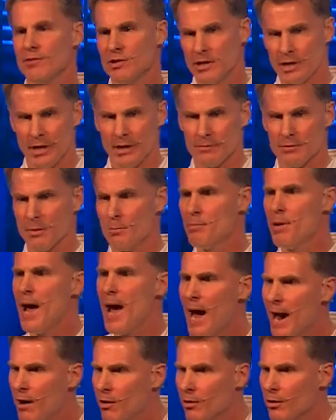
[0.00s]
the
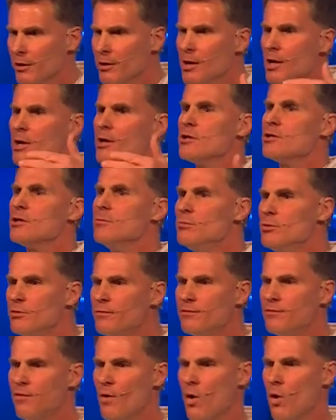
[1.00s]
power to move
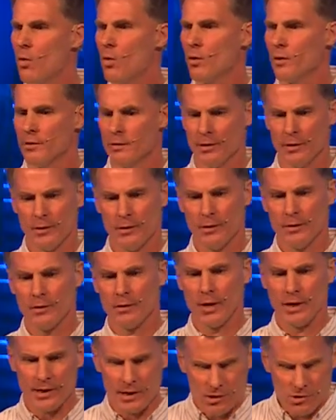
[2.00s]
forward.
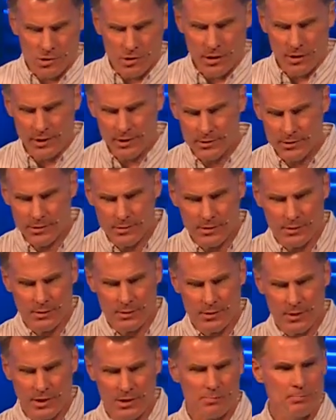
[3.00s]
Like it's
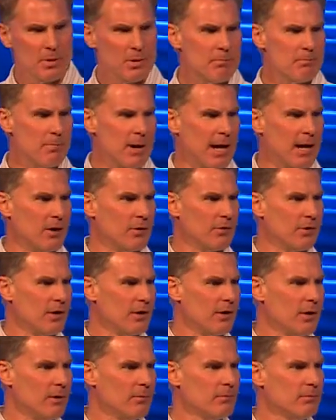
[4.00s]
been bound
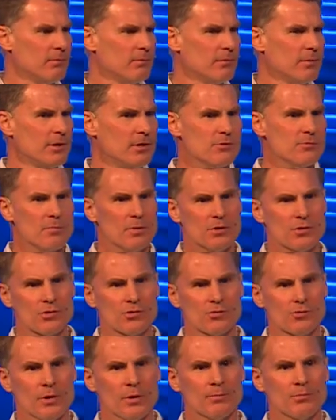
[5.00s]
up. It's been
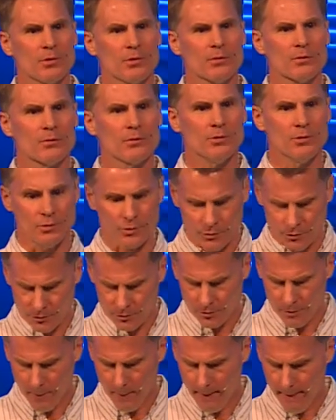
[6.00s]
stripped loose.
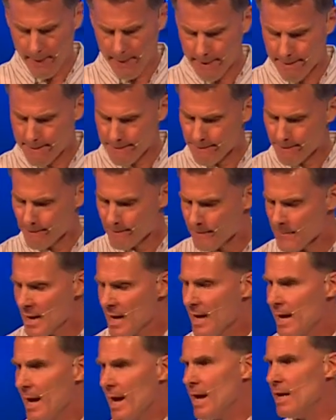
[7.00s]

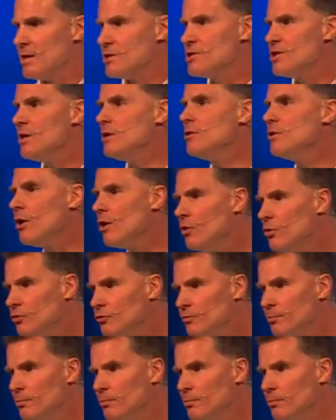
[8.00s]
And it's in those